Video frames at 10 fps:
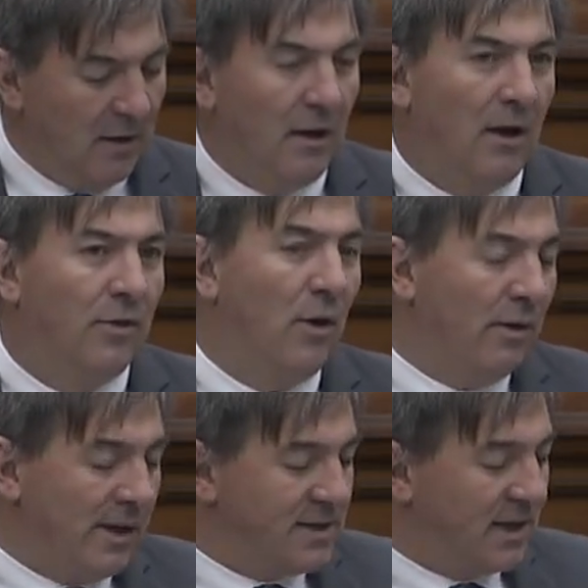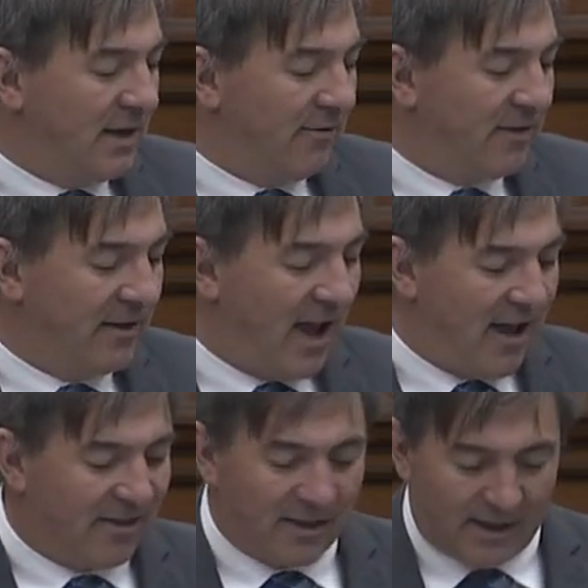Although he's a gifted
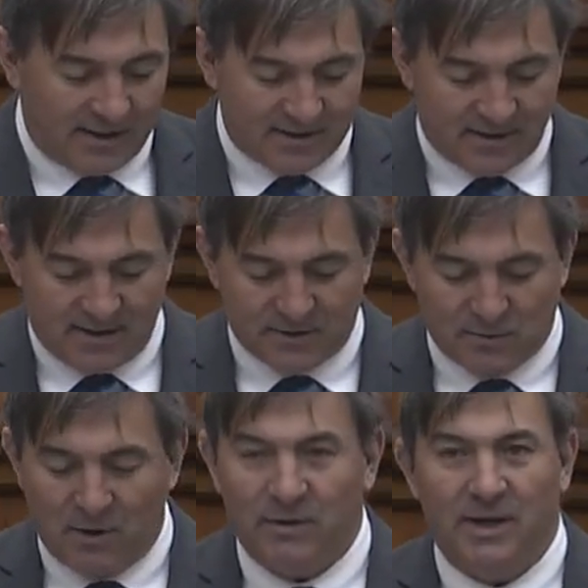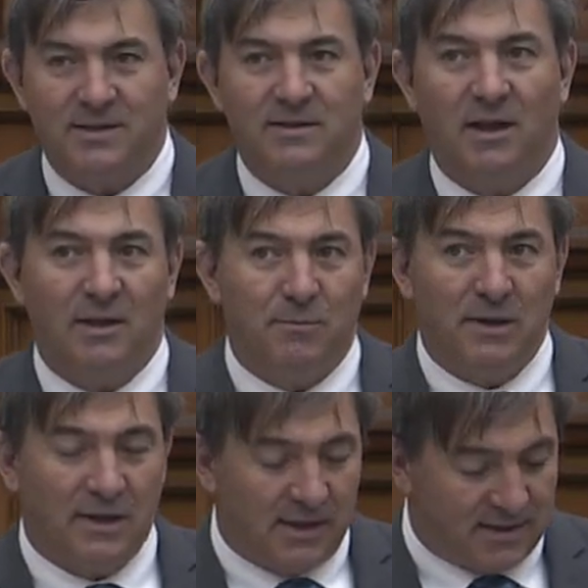athlete, his road has not
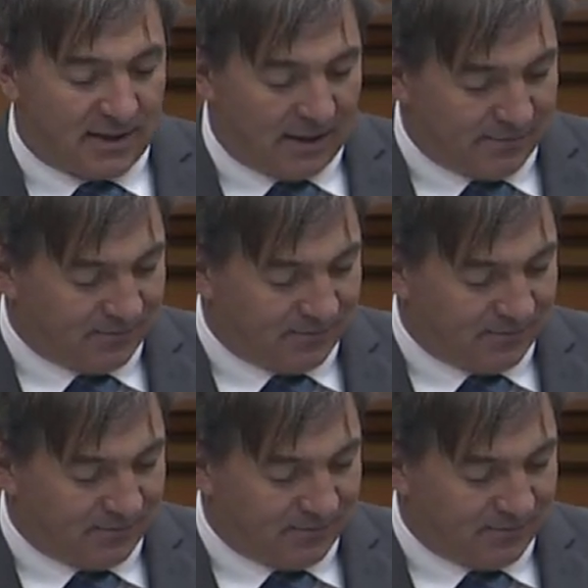been easy.